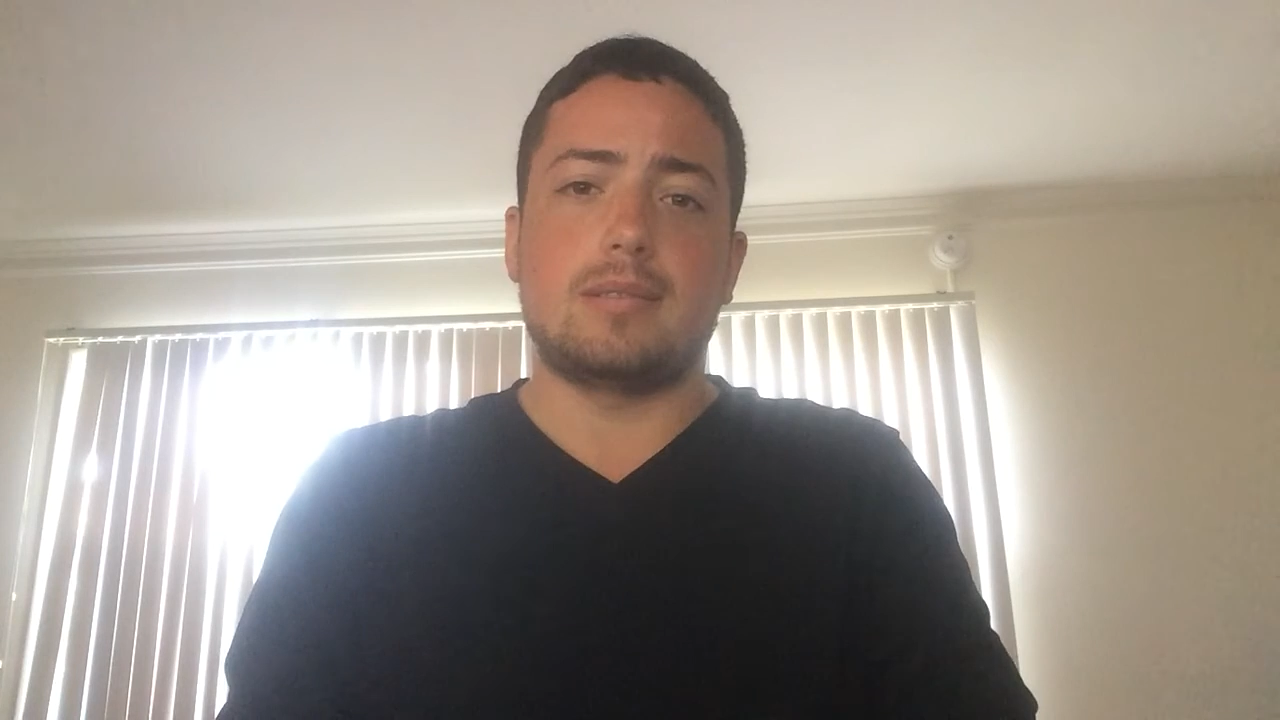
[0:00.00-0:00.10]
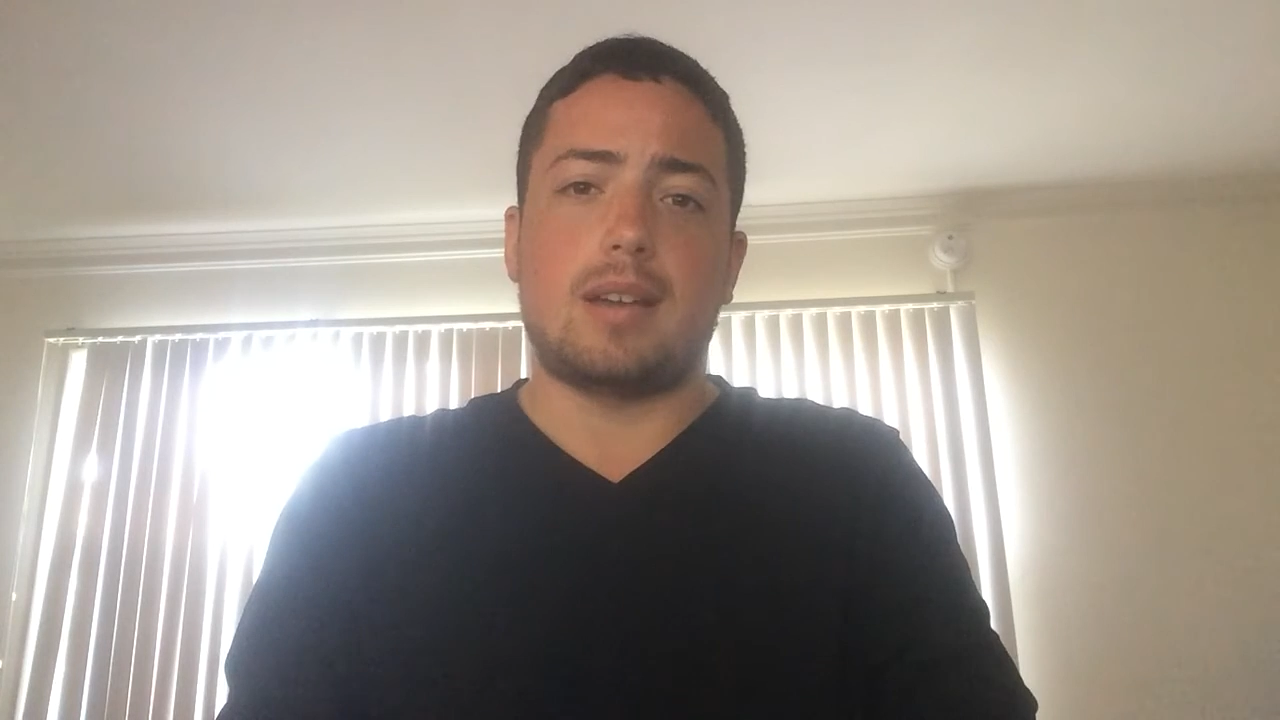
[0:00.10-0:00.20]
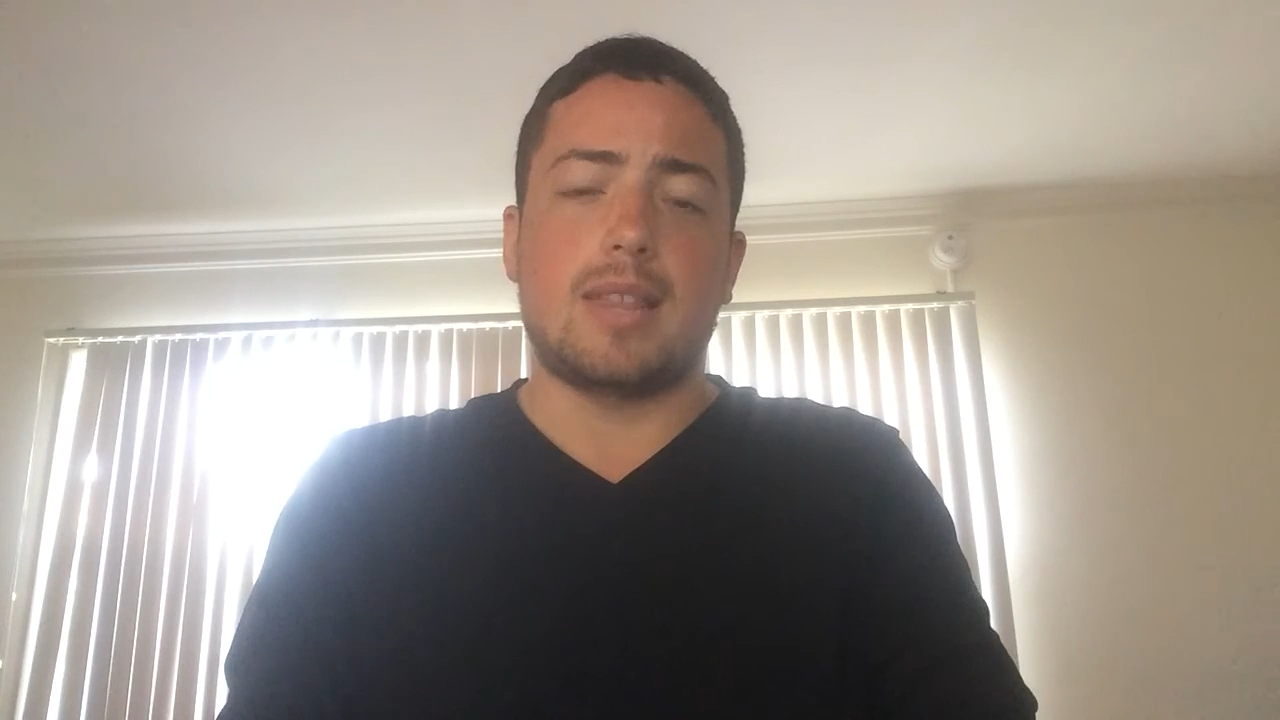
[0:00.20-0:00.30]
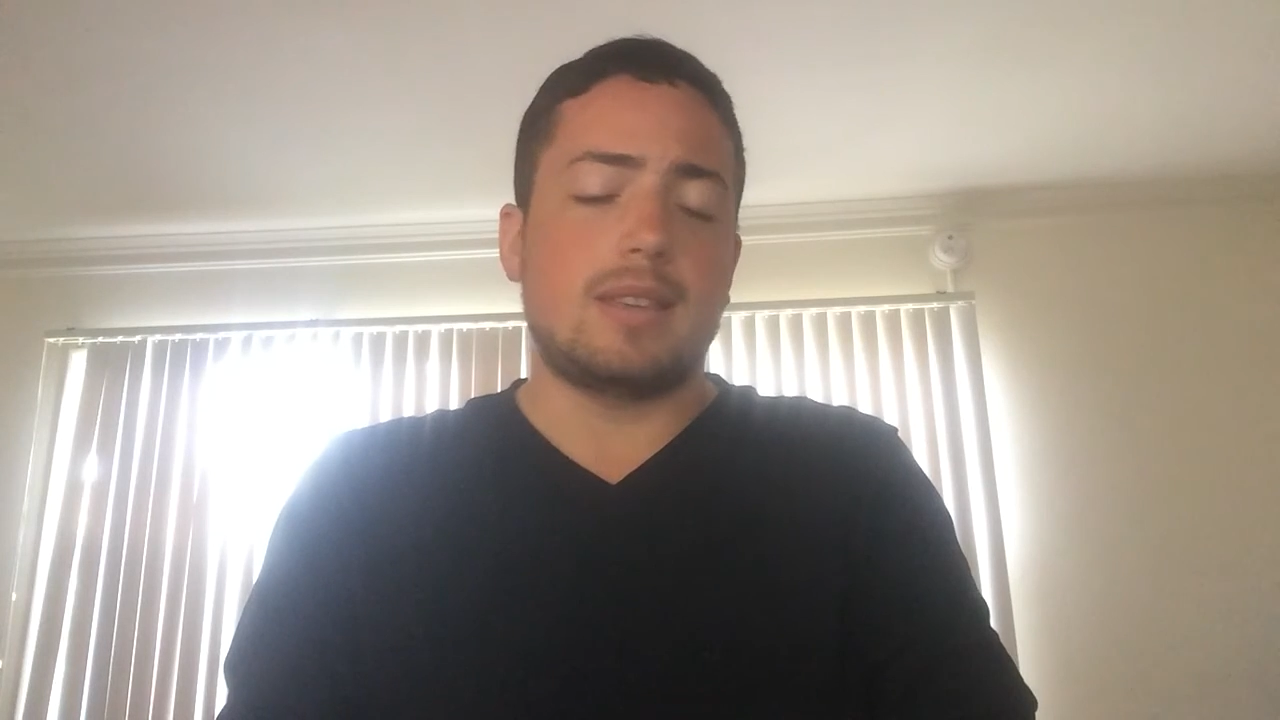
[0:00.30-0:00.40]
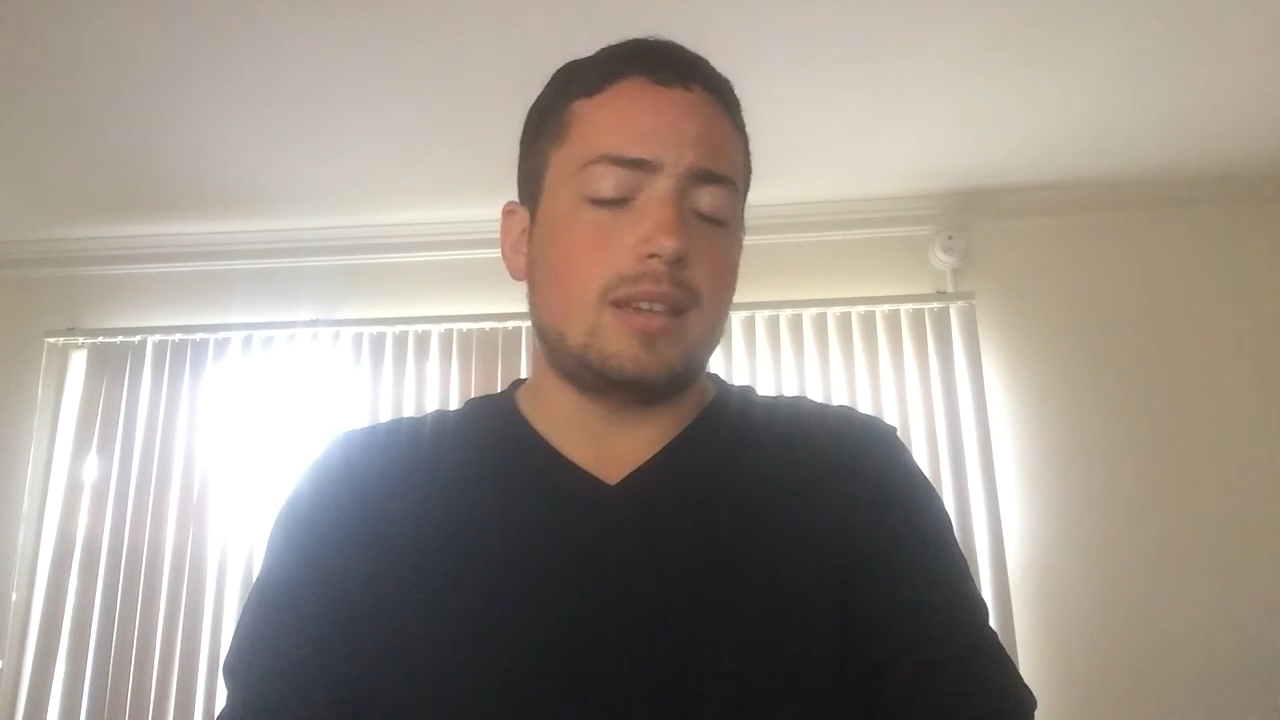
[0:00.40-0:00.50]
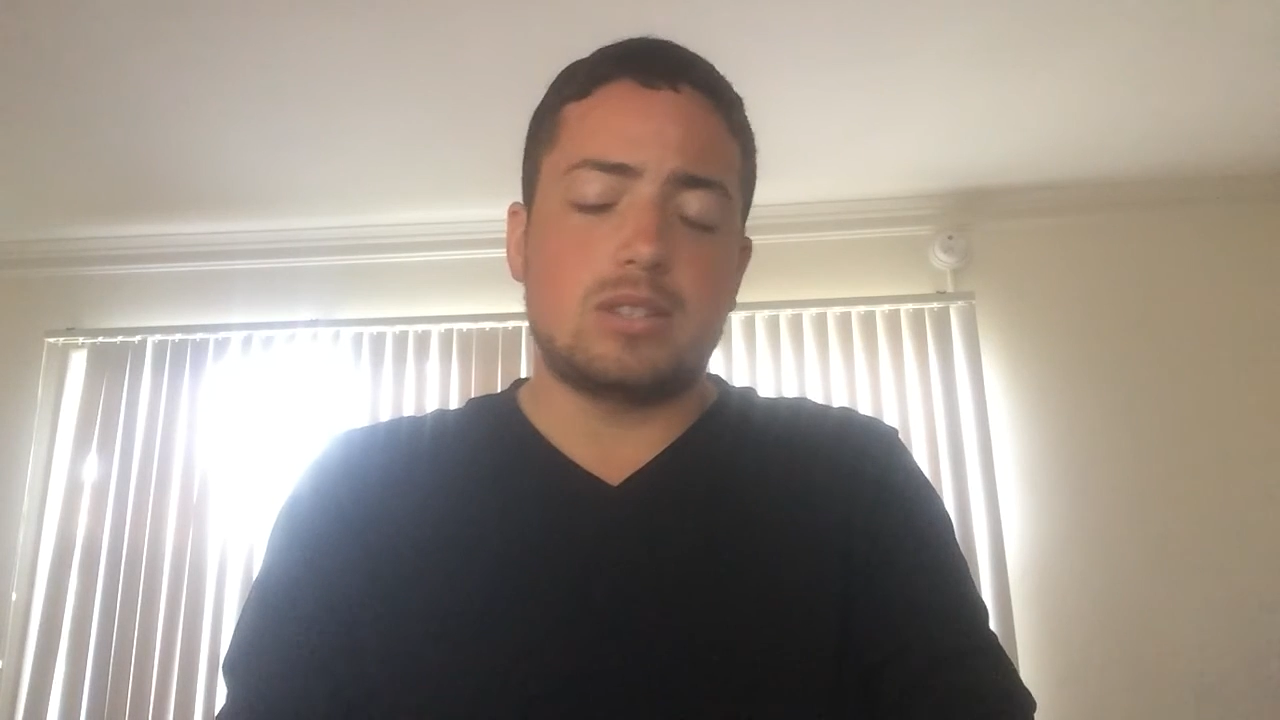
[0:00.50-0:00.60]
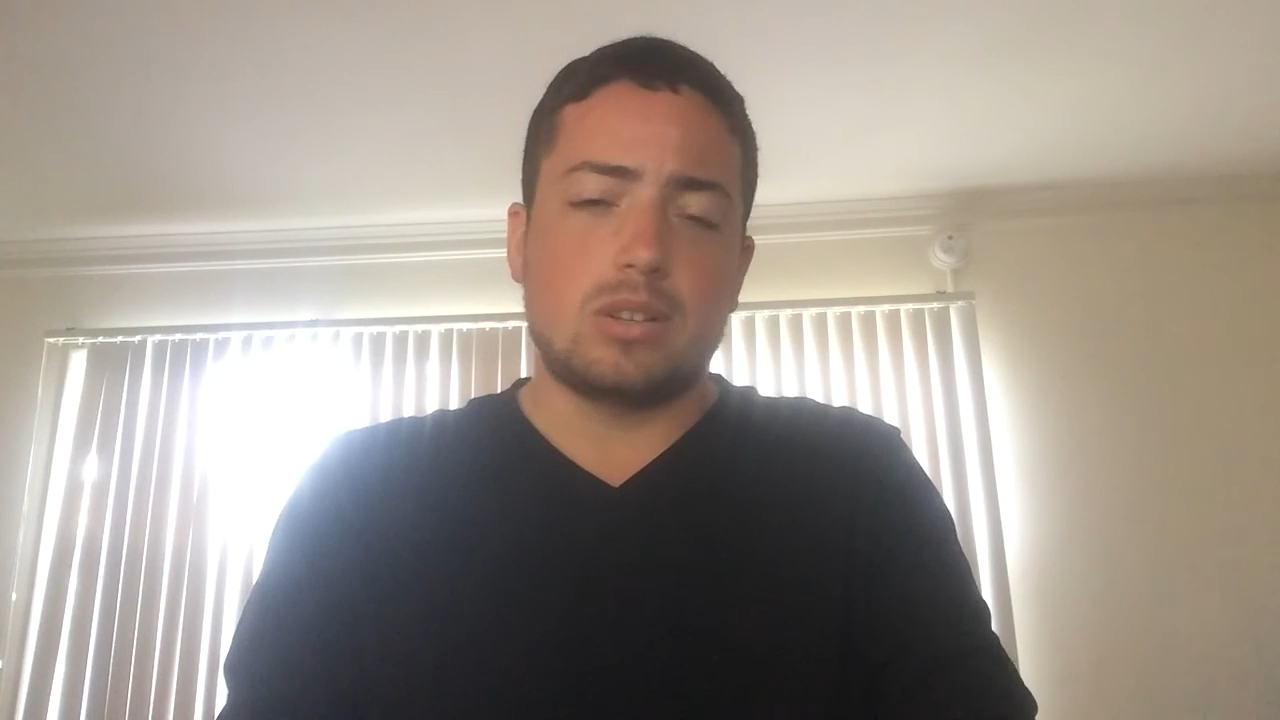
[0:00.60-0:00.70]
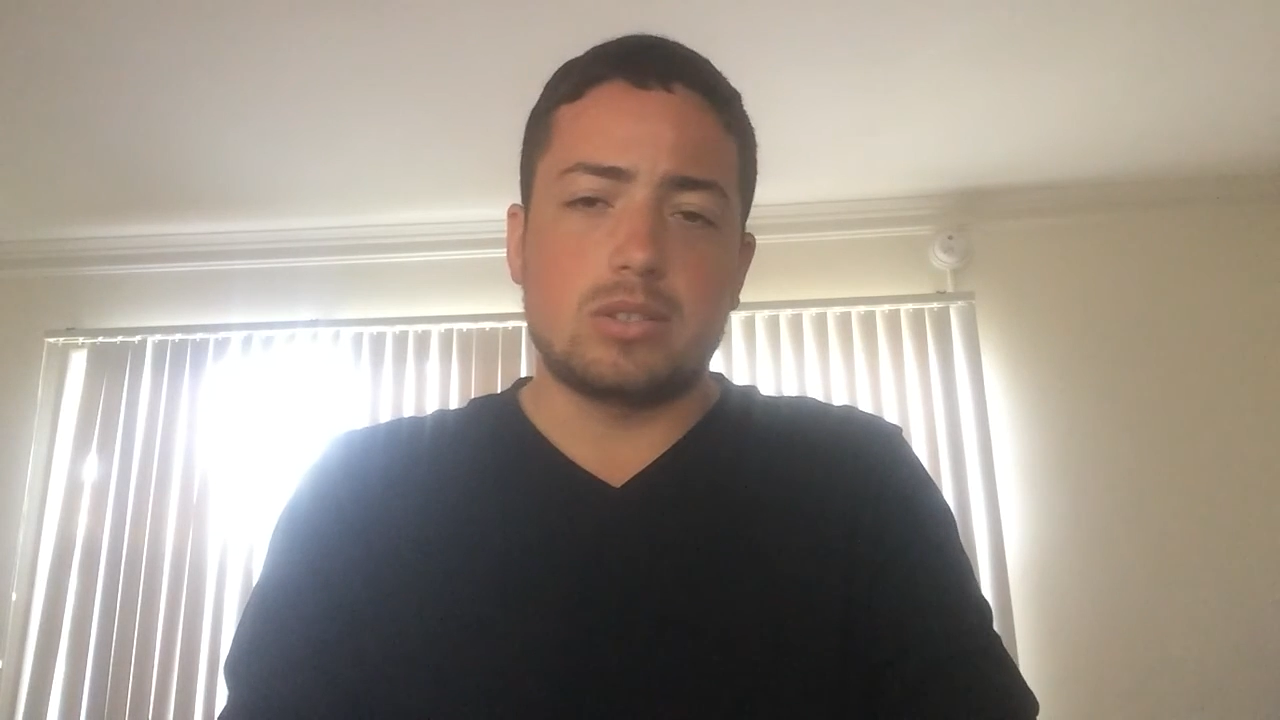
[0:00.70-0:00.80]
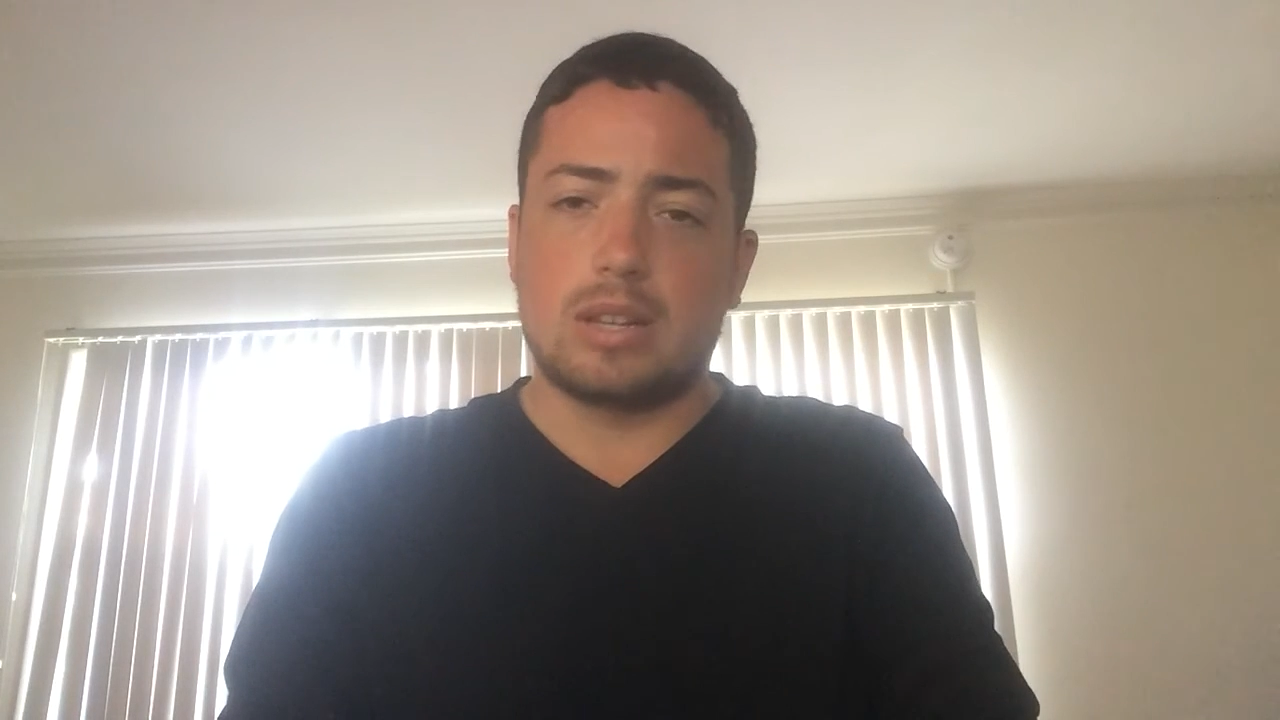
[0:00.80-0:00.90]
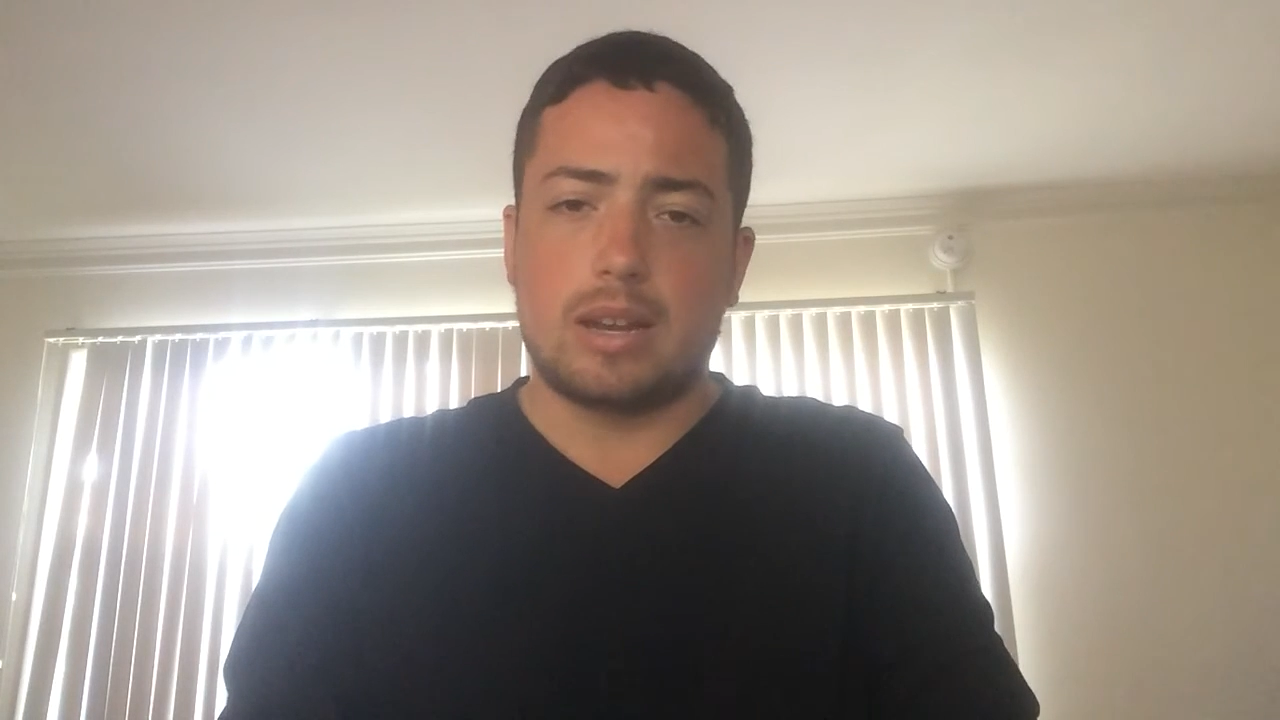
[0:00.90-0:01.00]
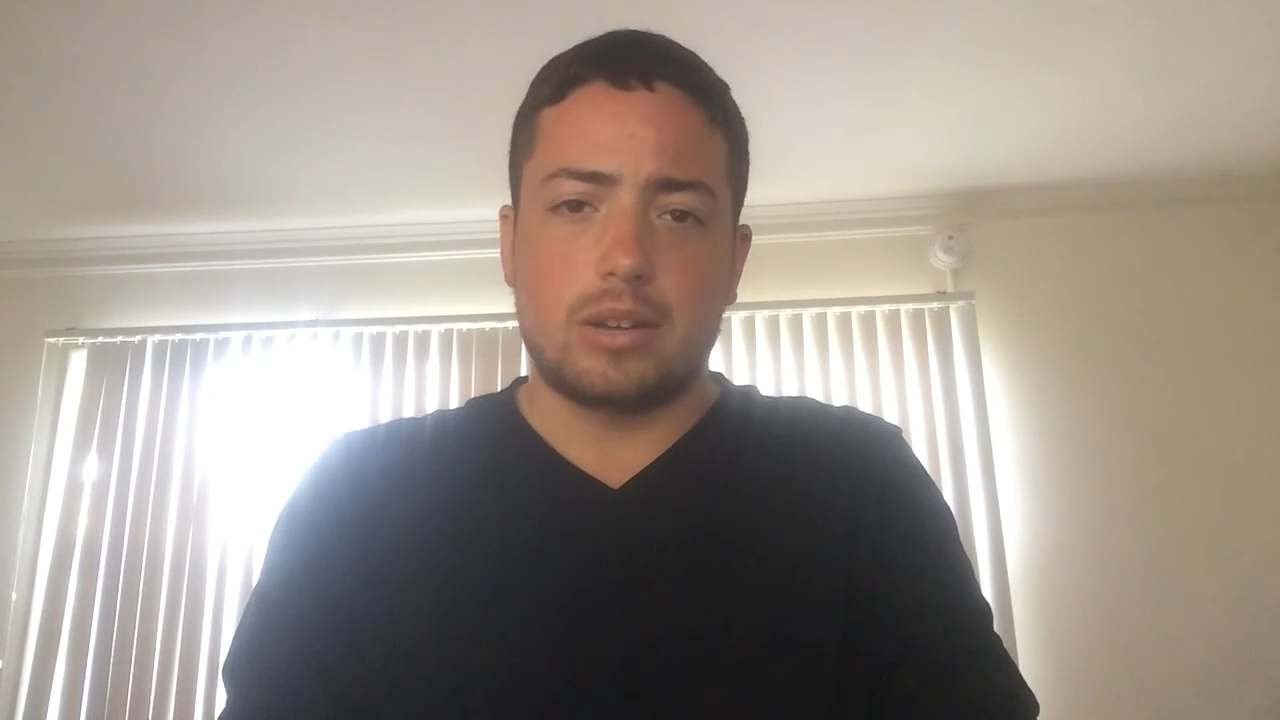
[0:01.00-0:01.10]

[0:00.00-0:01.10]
I think he still has a lot